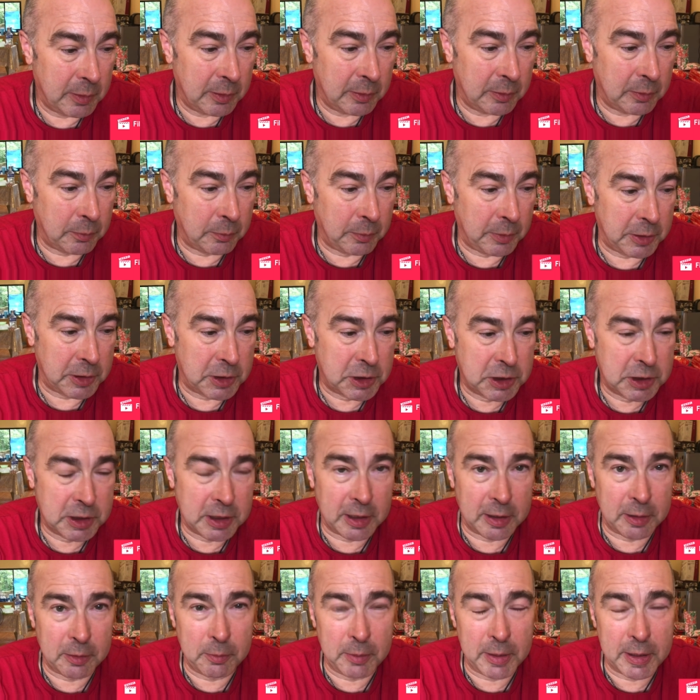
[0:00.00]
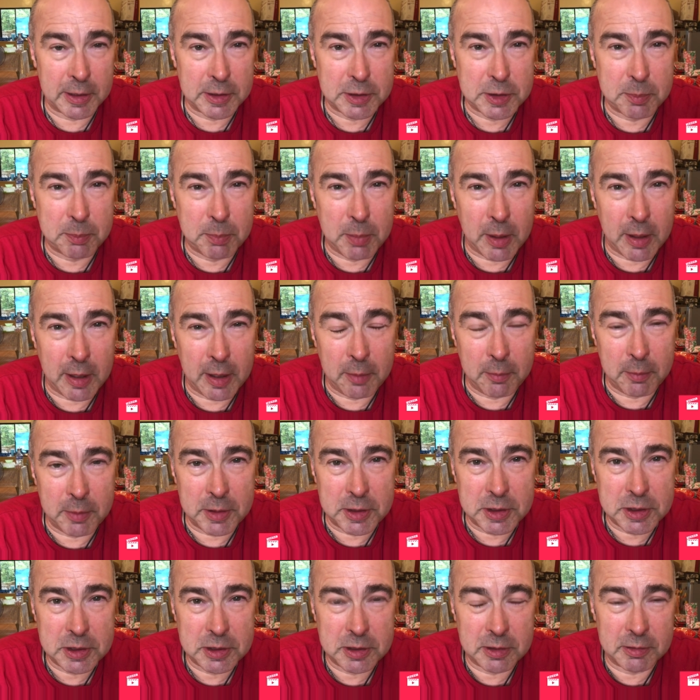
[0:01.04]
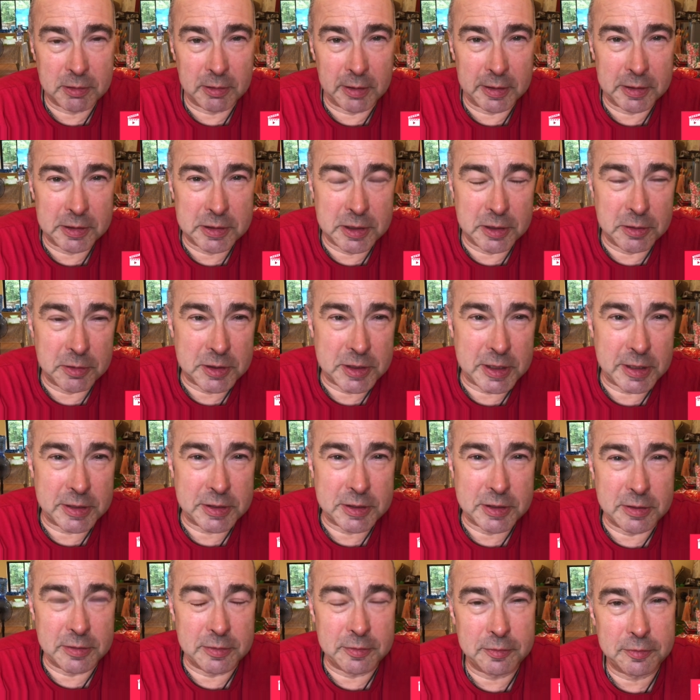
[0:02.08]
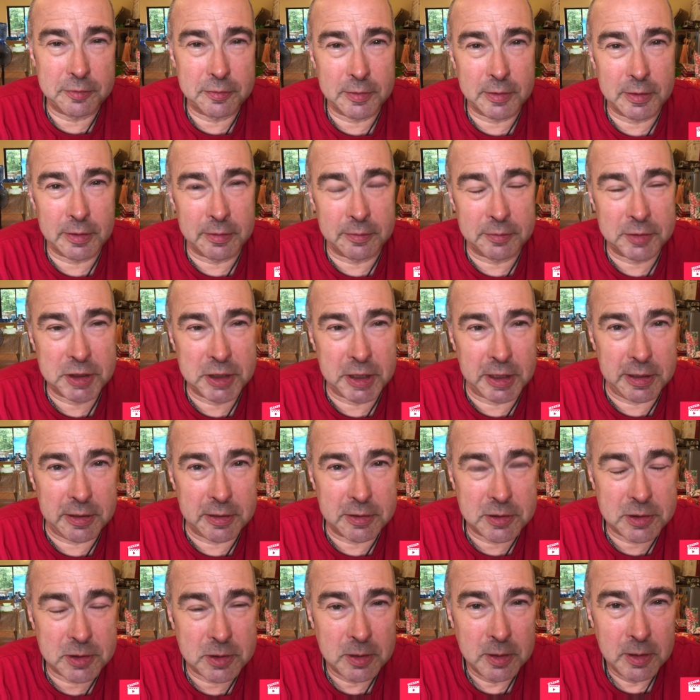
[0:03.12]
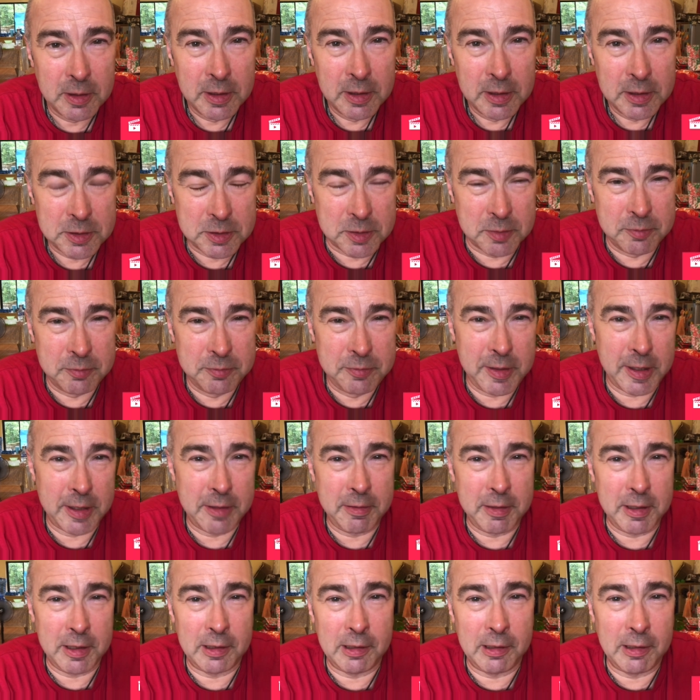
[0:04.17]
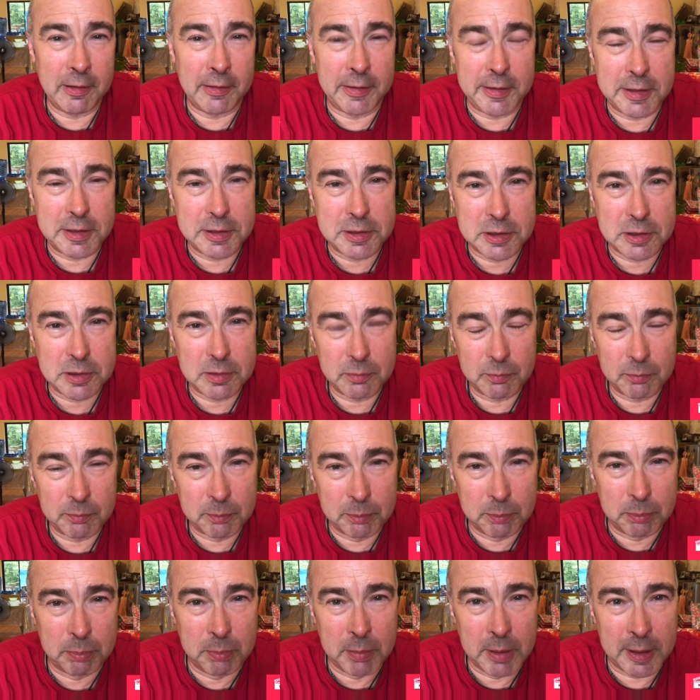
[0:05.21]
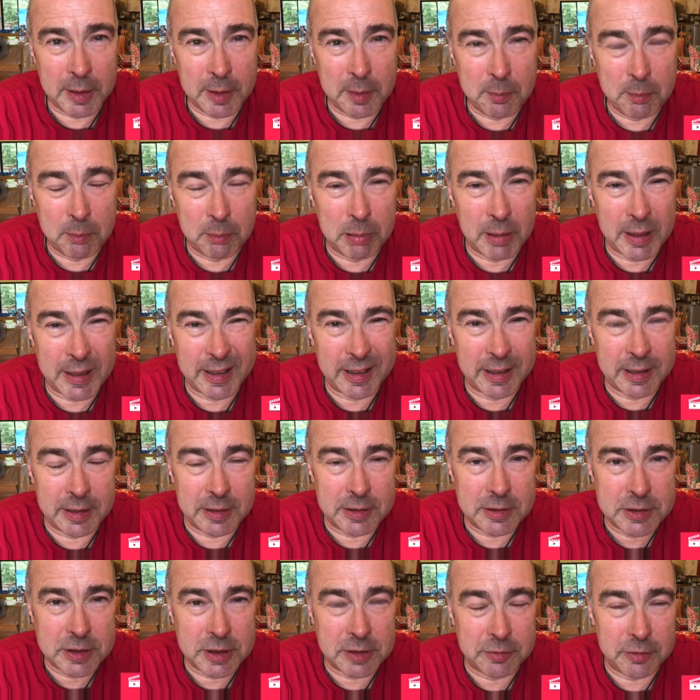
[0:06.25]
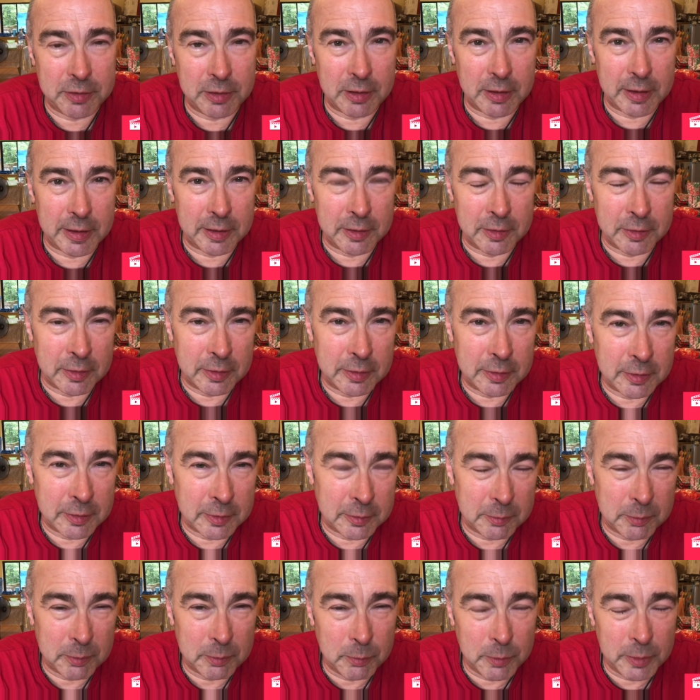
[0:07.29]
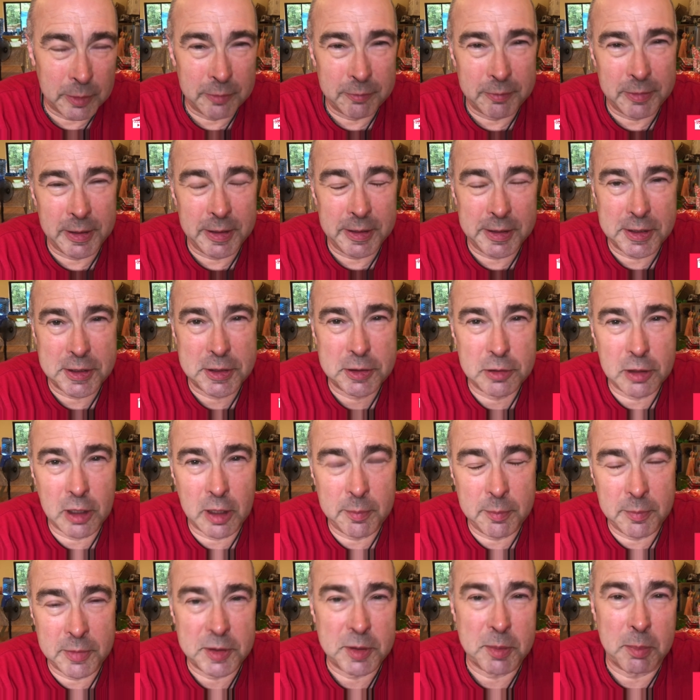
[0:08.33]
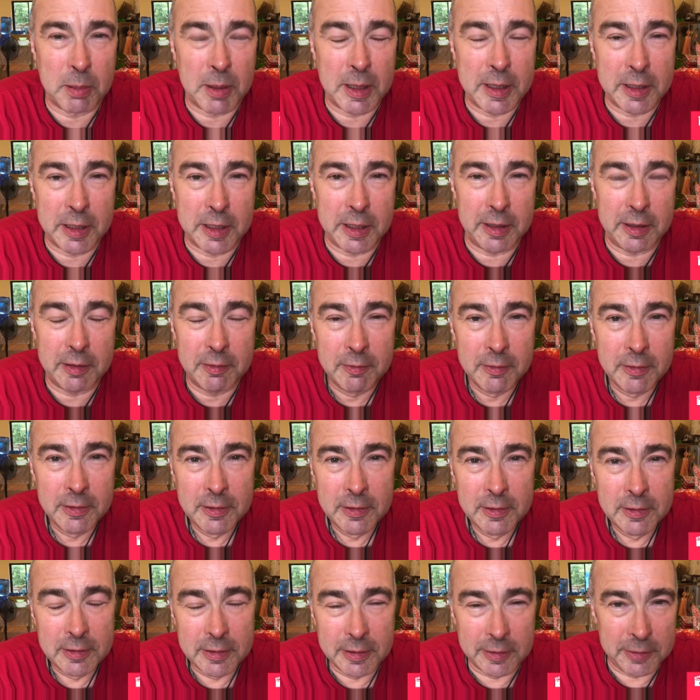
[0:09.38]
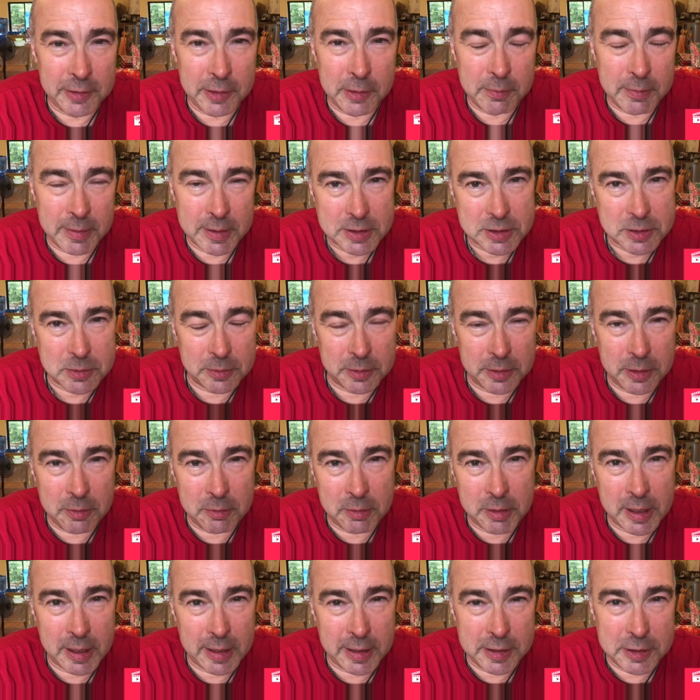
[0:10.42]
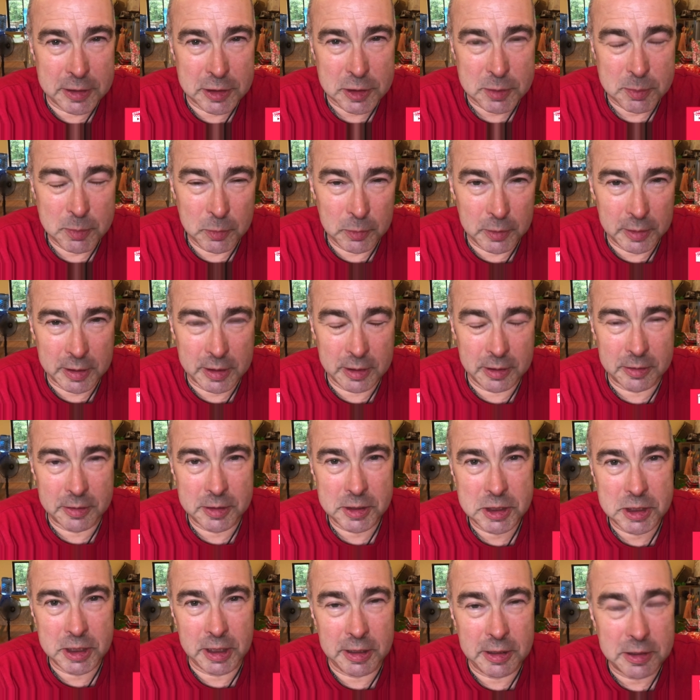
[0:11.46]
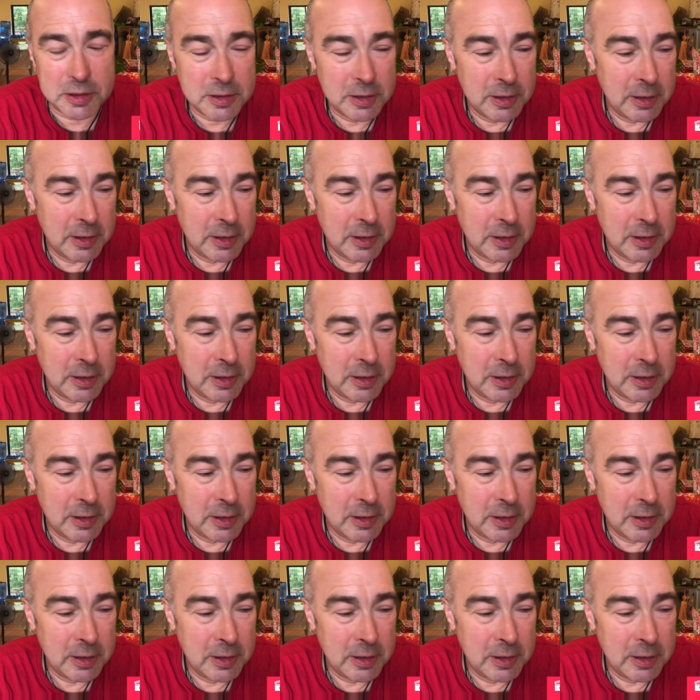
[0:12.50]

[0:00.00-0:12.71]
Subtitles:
which we had to buy, like 2 sets of sheets, some very light blankets, if you like. Wouldn't really describe them as a blanket in the US or the UK, just more like another sheet.